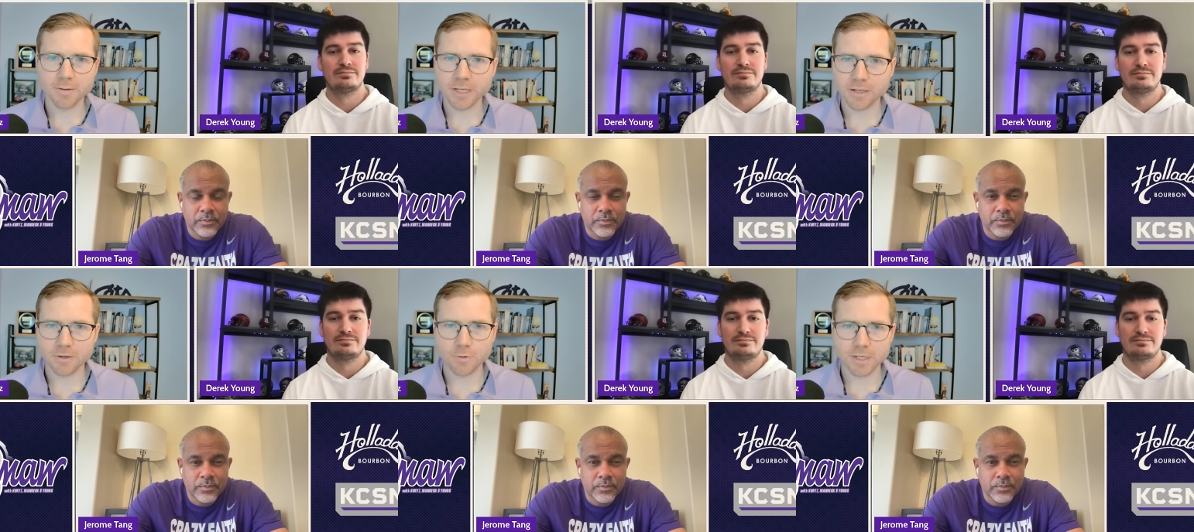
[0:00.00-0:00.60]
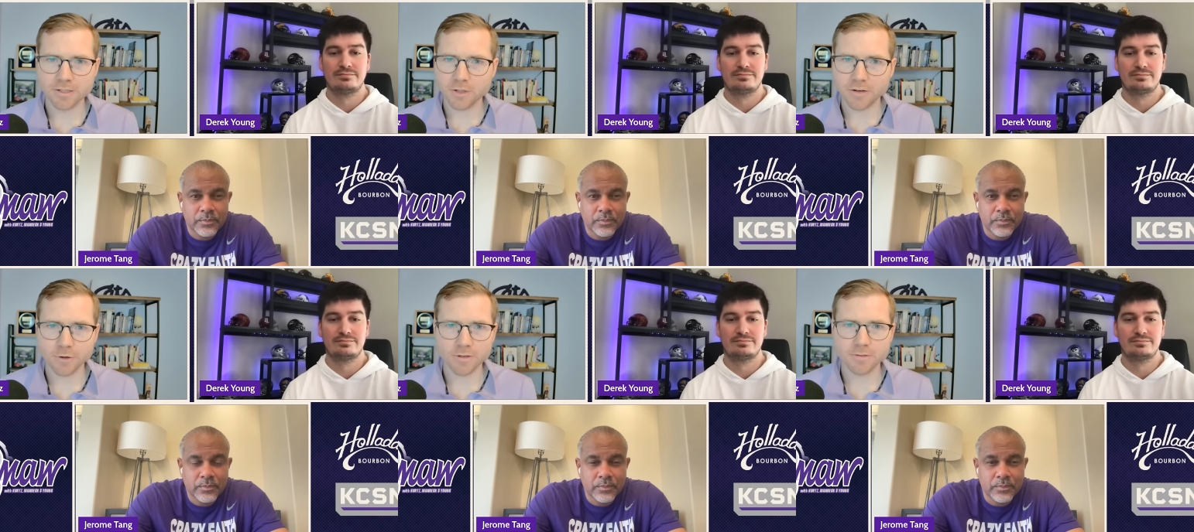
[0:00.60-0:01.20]
Speaker 1: I mean, Ques
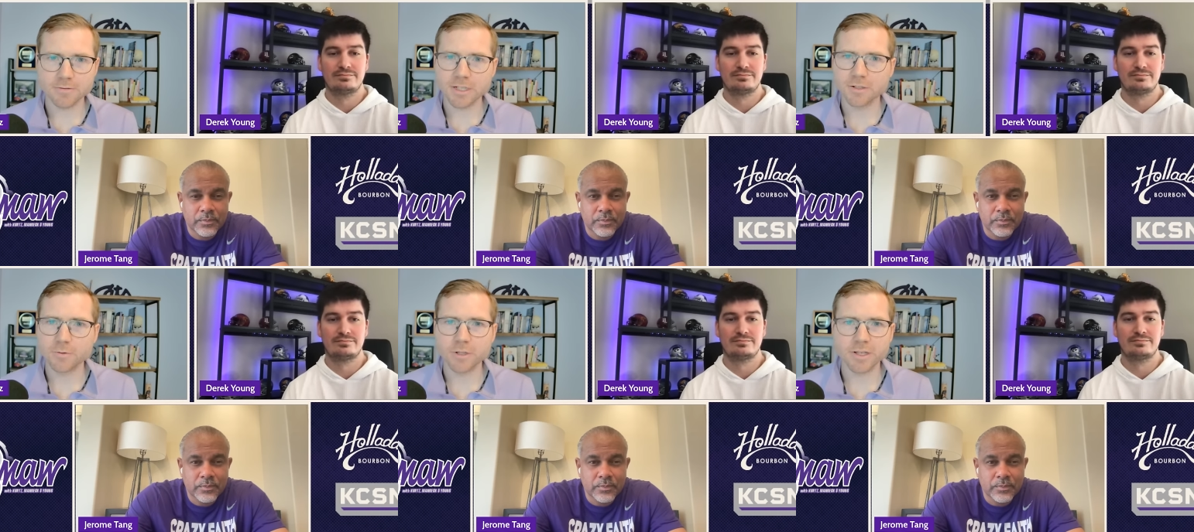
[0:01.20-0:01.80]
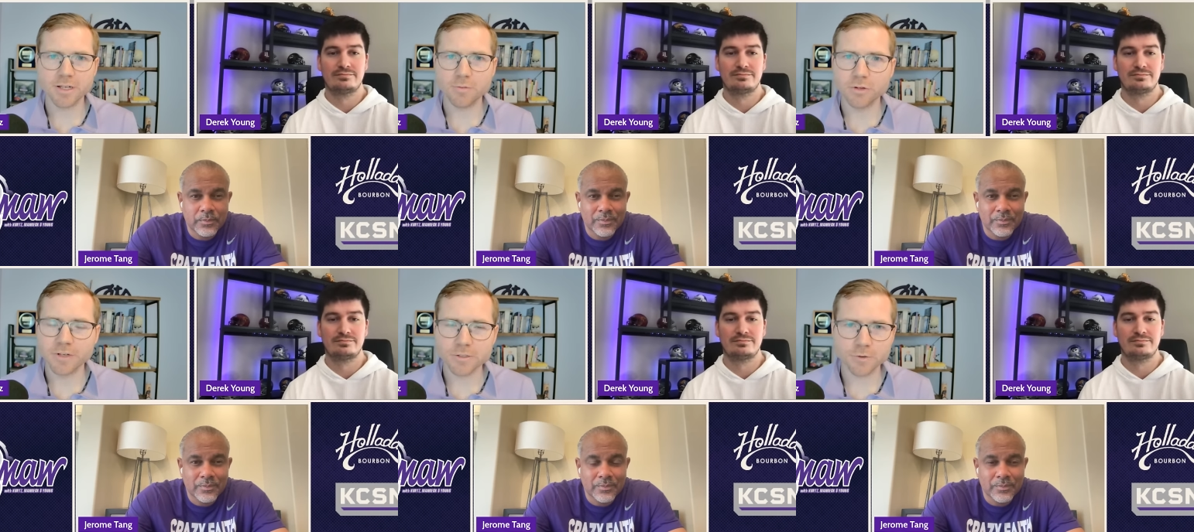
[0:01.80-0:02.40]
Glover dealing with a
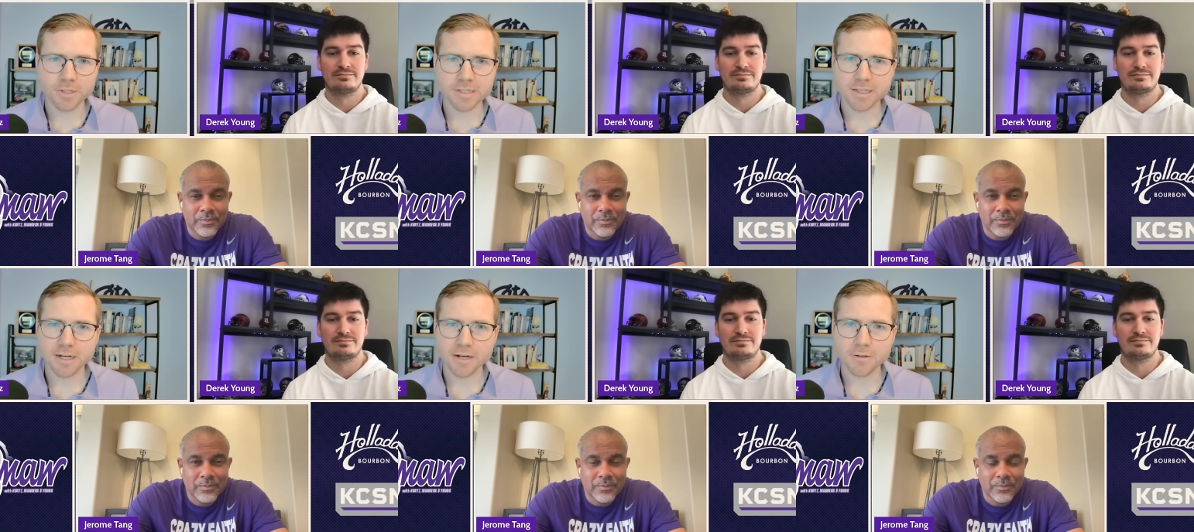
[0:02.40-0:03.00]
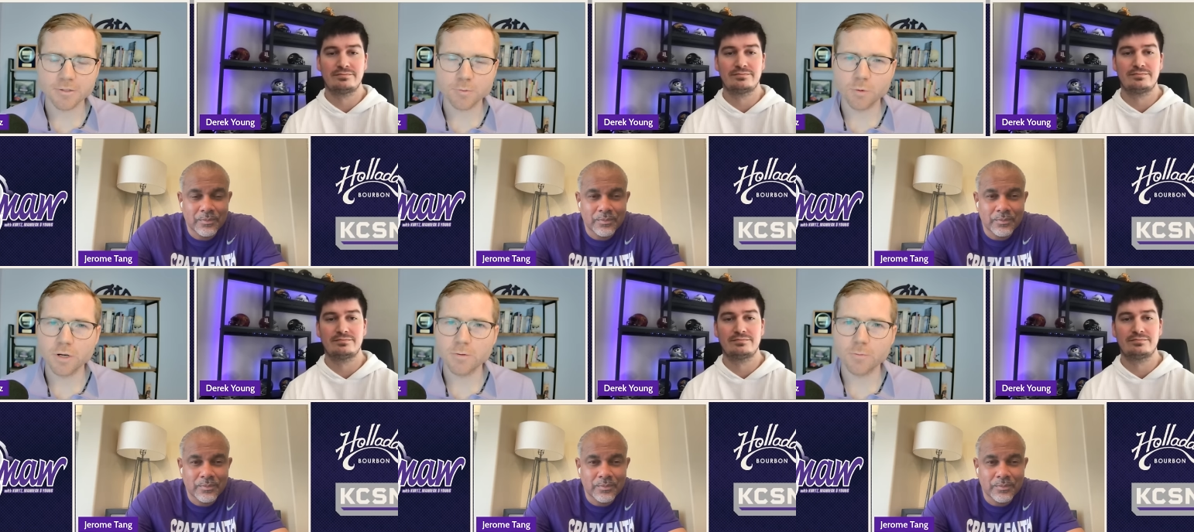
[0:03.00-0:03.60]
couple of injuries there. Just
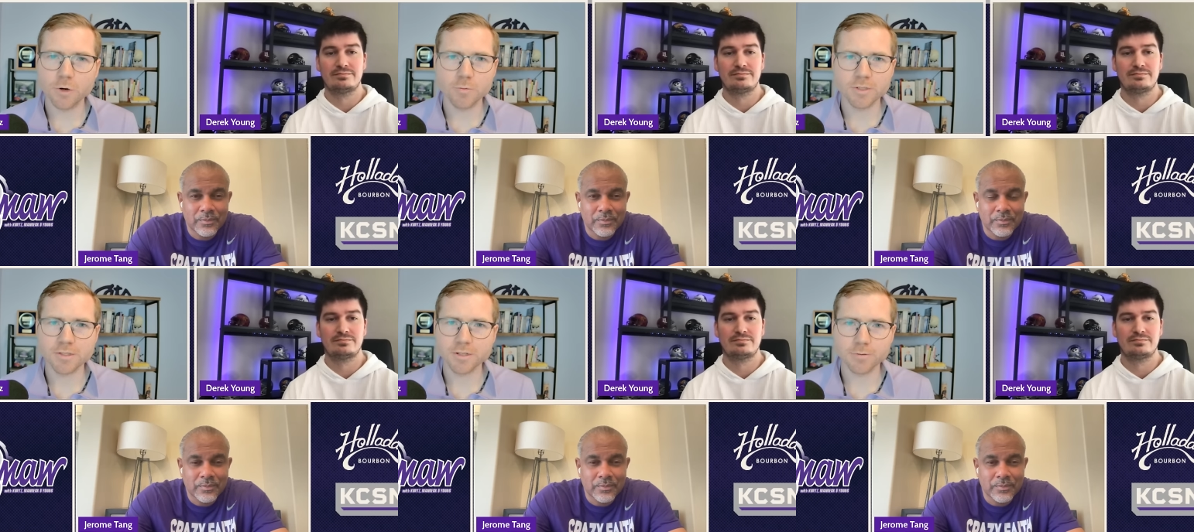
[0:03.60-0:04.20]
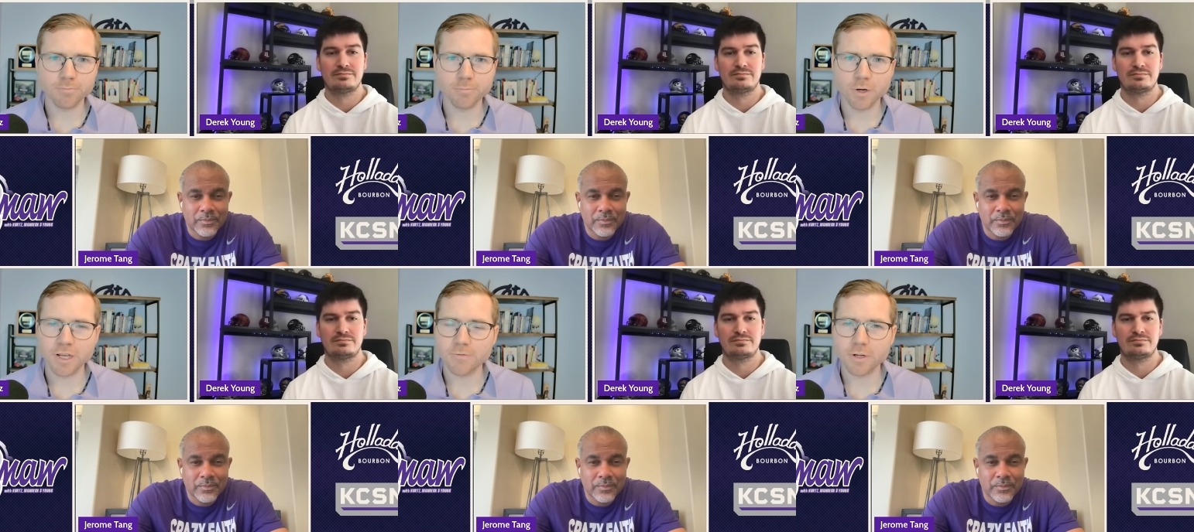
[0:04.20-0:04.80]
what what was the
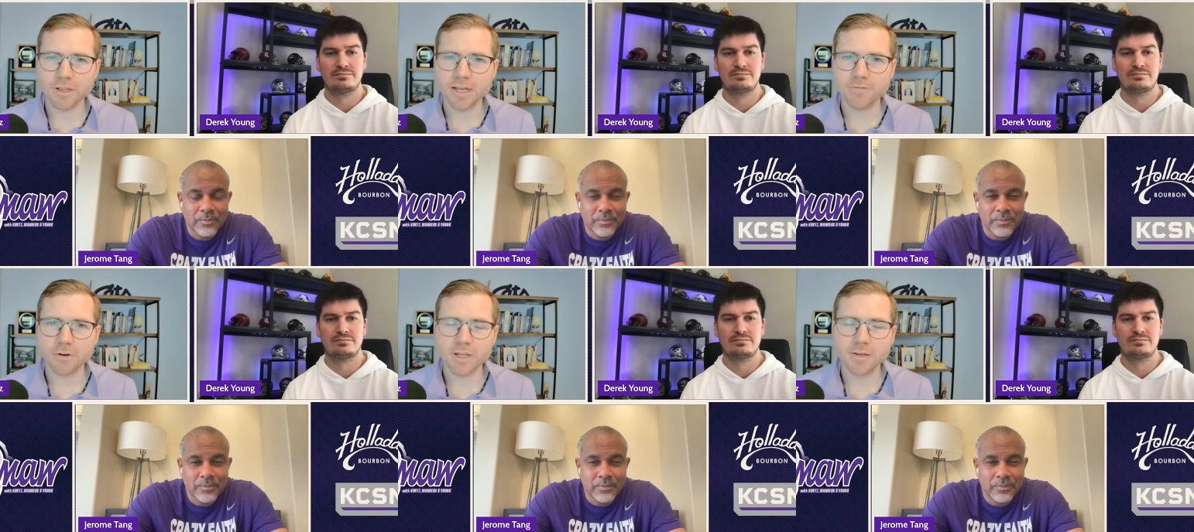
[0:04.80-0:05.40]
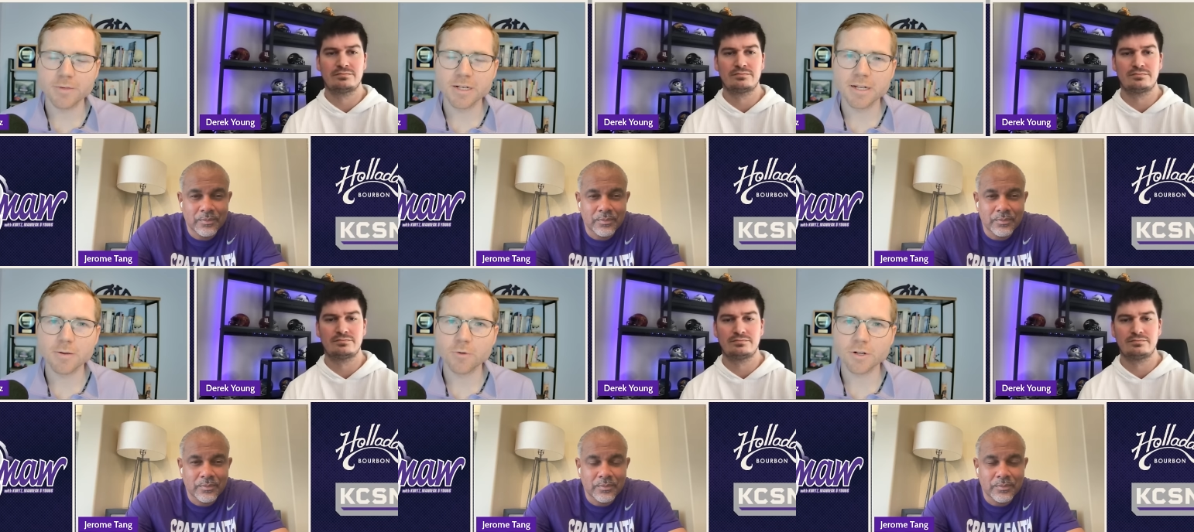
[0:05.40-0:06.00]
recovery like for him,
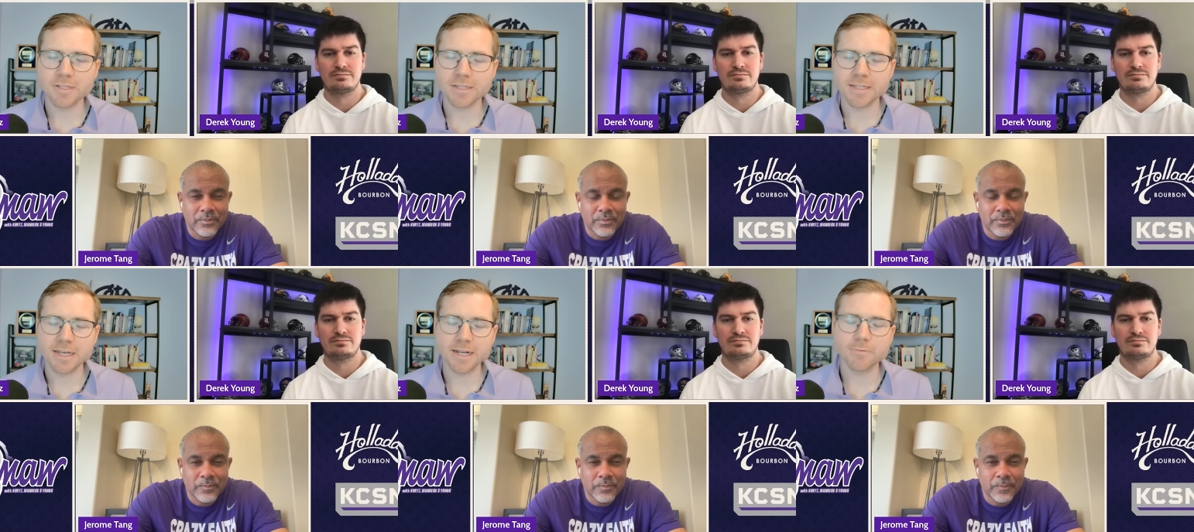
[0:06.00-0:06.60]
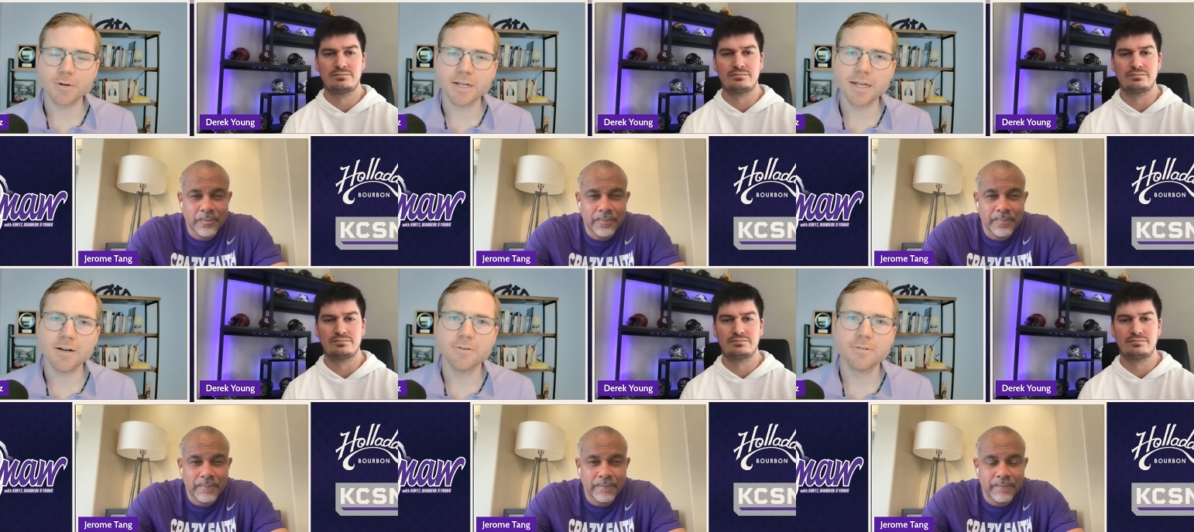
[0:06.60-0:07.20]
and and where is he at right now?